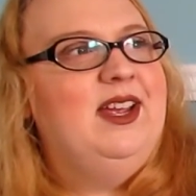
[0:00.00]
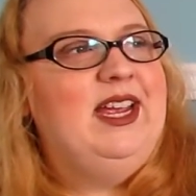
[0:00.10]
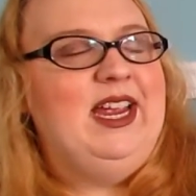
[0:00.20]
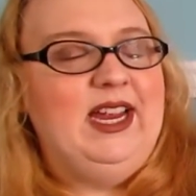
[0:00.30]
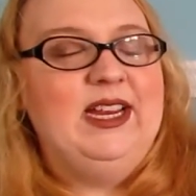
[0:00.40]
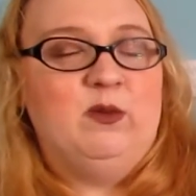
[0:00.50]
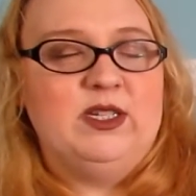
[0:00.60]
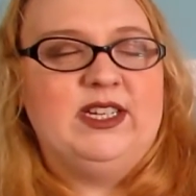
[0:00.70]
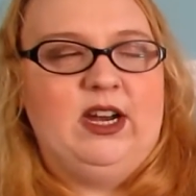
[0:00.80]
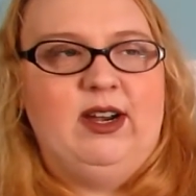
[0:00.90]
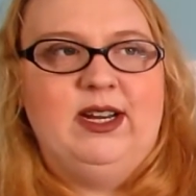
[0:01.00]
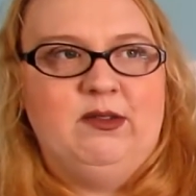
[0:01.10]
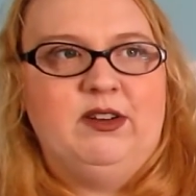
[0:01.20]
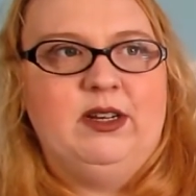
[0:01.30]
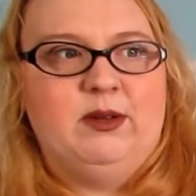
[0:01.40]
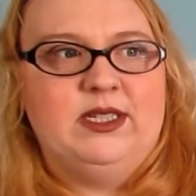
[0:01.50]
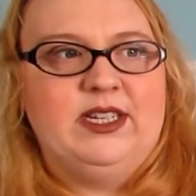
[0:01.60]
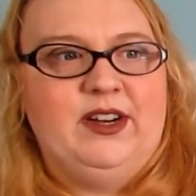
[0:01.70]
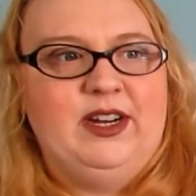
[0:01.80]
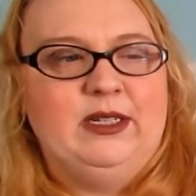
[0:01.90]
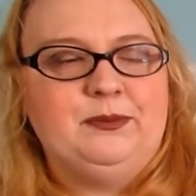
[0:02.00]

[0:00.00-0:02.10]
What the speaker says: It was scary. It really was scary.